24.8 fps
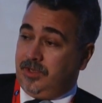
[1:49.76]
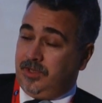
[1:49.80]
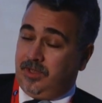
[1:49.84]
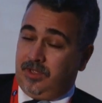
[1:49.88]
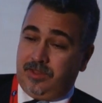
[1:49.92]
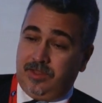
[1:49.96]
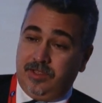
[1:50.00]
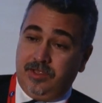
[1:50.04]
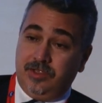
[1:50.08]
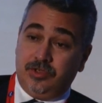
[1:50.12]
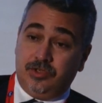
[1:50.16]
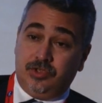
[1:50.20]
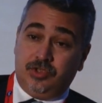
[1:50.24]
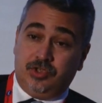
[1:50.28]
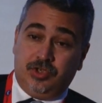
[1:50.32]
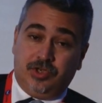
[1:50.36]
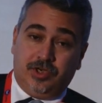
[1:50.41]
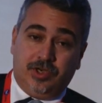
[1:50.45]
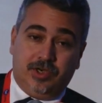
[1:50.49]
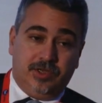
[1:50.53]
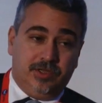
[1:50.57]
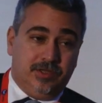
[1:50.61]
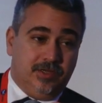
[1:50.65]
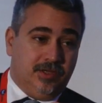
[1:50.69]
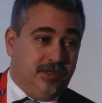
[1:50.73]
And I think
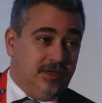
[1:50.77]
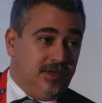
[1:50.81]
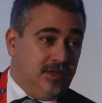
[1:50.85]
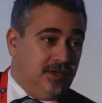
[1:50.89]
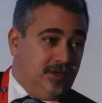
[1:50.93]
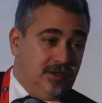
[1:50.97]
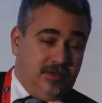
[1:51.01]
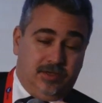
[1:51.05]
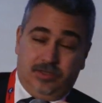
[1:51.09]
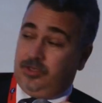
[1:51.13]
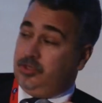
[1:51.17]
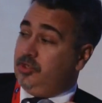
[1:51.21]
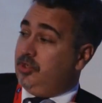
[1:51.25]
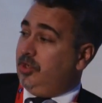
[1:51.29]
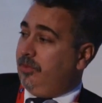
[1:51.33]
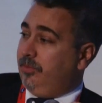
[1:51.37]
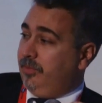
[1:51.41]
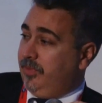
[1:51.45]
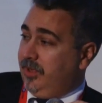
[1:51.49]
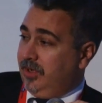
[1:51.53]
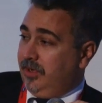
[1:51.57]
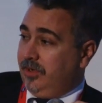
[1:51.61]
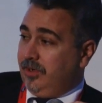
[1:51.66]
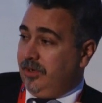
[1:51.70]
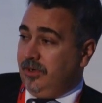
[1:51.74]
John
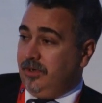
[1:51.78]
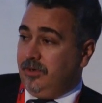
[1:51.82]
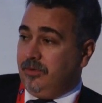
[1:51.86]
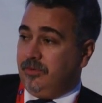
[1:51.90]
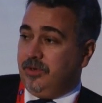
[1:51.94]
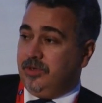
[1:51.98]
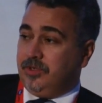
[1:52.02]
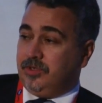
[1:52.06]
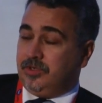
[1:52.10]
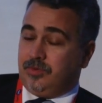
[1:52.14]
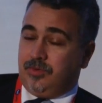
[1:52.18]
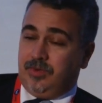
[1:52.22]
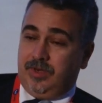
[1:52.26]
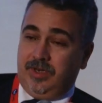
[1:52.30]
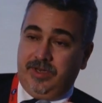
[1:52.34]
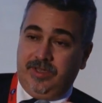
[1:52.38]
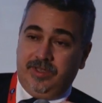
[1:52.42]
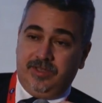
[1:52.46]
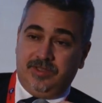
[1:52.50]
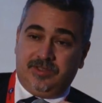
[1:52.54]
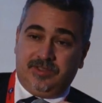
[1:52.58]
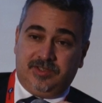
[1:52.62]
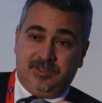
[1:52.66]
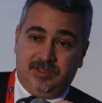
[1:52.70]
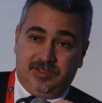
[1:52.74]
Miller was really
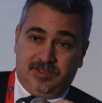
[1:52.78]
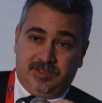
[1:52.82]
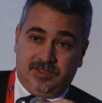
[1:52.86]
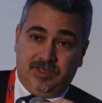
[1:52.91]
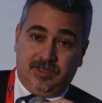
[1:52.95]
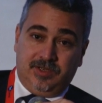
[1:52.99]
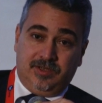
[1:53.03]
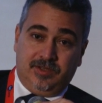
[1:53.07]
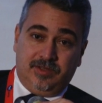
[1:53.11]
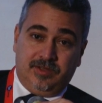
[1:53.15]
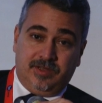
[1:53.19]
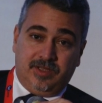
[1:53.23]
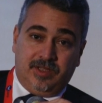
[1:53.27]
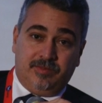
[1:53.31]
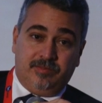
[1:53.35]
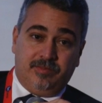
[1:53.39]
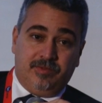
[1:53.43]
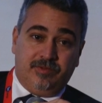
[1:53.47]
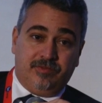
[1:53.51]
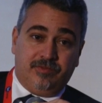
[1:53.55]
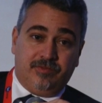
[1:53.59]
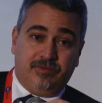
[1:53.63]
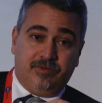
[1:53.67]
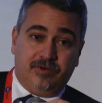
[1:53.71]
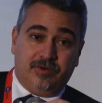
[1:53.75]
insisting on that
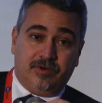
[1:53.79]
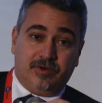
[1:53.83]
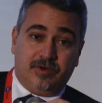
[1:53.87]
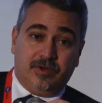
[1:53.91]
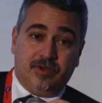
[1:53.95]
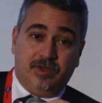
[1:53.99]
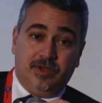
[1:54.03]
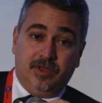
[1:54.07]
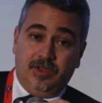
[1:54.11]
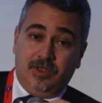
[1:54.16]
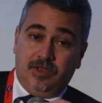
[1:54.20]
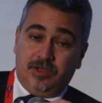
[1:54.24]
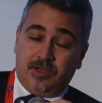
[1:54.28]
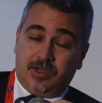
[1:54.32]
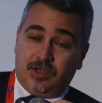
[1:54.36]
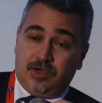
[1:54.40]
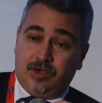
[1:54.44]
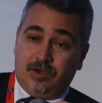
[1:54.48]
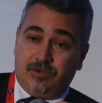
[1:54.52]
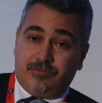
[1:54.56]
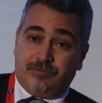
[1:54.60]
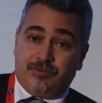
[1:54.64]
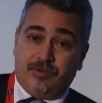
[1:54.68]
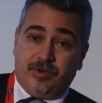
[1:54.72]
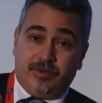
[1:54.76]
before,
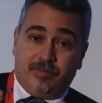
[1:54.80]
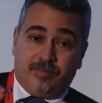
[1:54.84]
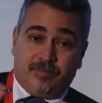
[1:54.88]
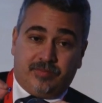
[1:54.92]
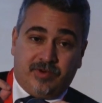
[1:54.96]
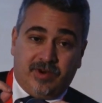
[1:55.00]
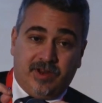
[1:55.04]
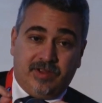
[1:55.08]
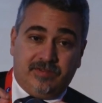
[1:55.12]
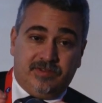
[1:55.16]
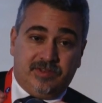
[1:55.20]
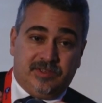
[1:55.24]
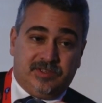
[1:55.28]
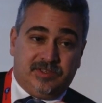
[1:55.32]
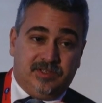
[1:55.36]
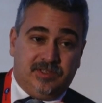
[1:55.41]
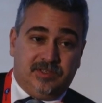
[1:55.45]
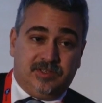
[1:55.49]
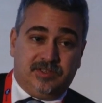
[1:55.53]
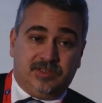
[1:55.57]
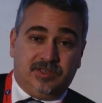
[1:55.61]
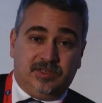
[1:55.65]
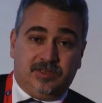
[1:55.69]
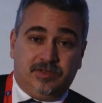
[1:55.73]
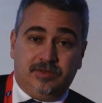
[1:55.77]
covering privacy and
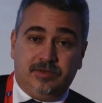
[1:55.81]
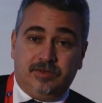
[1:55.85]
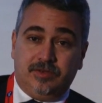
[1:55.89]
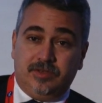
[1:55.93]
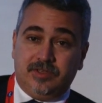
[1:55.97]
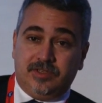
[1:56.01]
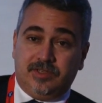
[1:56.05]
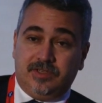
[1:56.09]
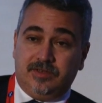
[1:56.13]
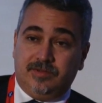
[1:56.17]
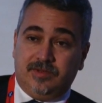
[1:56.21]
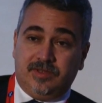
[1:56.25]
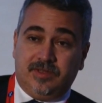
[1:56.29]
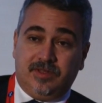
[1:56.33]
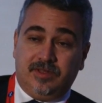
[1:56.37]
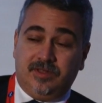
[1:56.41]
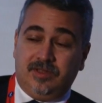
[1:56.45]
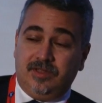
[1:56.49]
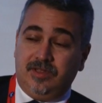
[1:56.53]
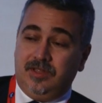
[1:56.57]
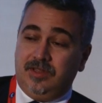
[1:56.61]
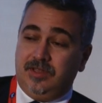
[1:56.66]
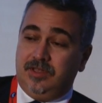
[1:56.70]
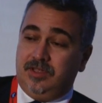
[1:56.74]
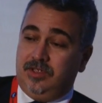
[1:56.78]
security, but I
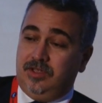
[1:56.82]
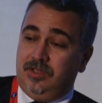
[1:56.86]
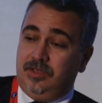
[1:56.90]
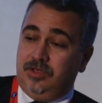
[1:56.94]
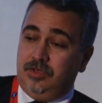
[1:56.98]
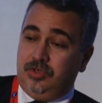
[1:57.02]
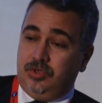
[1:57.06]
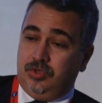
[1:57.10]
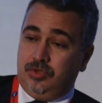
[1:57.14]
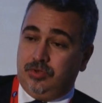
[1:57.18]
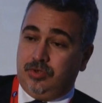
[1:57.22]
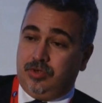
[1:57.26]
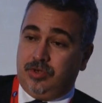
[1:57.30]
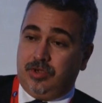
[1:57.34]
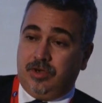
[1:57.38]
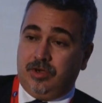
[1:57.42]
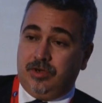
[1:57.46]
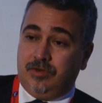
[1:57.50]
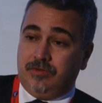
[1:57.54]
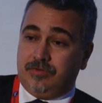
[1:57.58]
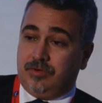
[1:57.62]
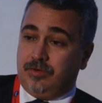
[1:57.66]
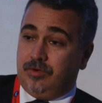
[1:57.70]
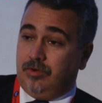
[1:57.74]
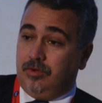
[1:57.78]
think the issue
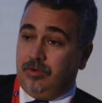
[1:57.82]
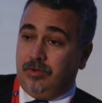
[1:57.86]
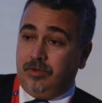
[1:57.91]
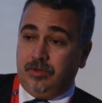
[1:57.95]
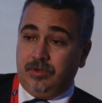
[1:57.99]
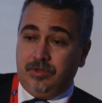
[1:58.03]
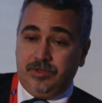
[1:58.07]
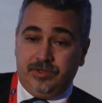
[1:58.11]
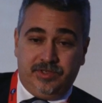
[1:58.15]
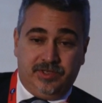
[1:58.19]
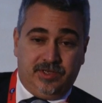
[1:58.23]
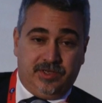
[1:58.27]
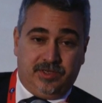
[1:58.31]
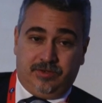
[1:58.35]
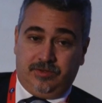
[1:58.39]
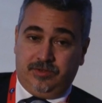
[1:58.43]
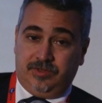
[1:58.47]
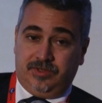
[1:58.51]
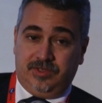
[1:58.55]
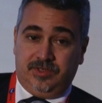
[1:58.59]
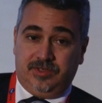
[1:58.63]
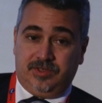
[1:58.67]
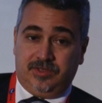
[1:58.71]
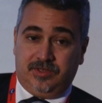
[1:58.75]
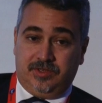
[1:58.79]
covers all the
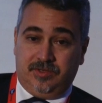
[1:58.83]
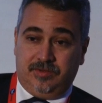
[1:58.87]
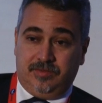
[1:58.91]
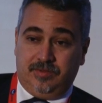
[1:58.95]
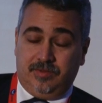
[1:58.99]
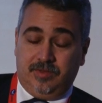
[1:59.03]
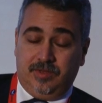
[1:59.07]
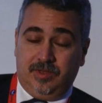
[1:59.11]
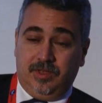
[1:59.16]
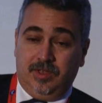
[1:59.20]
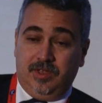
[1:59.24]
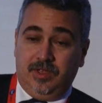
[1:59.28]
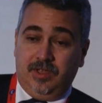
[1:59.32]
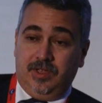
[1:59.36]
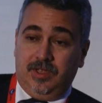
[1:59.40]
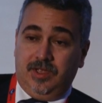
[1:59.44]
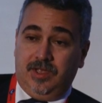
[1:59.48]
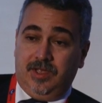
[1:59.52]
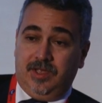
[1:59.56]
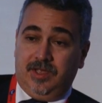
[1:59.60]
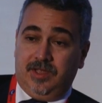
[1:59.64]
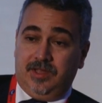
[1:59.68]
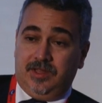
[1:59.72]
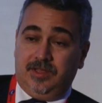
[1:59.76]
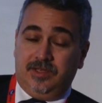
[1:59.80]
ecosystem.
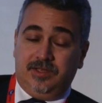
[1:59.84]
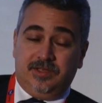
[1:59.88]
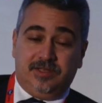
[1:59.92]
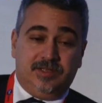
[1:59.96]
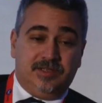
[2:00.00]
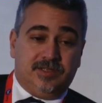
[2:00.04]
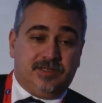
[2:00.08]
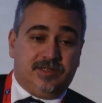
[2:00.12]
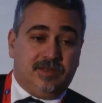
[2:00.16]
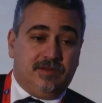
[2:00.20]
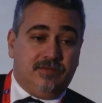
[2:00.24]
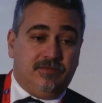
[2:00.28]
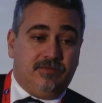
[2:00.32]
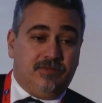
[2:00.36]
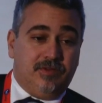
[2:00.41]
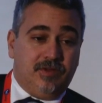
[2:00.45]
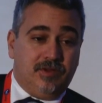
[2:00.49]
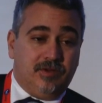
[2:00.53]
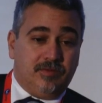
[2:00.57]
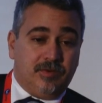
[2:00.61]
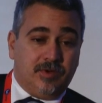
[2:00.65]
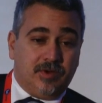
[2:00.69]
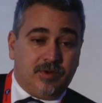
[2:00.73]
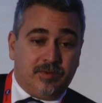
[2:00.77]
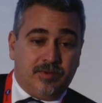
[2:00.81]
And this is
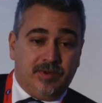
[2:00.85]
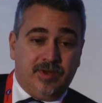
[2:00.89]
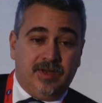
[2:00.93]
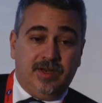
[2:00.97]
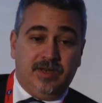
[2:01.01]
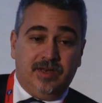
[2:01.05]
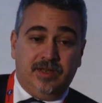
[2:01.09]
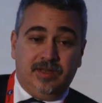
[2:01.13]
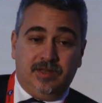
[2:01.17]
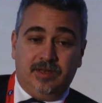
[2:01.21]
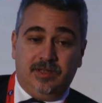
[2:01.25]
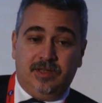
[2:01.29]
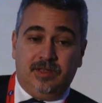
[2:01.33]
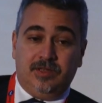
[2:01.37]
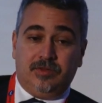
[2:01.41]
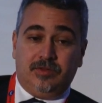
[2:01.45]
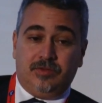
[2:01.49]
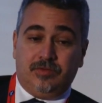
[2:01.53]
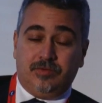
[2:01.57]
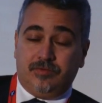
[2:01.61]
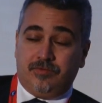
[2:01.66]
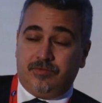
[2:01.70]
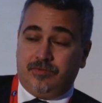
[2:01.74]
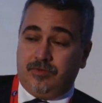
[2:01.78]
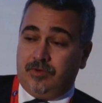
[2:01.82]
something we really need
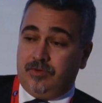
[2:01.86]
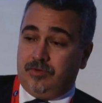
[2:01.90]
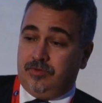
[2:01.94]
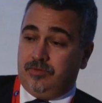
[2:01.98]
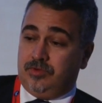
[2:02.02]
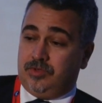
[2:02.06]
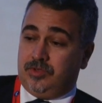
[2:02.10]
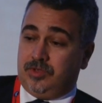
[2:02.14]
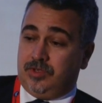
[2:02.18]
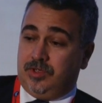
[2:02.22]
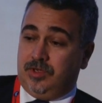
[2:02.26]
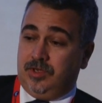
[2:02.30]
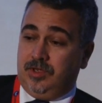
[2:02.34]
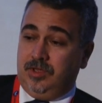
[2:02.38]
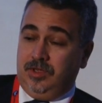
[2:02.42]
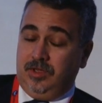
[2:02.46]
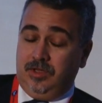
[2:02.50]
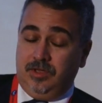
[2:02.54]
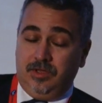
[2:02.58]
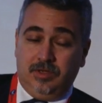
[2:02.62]
to focus on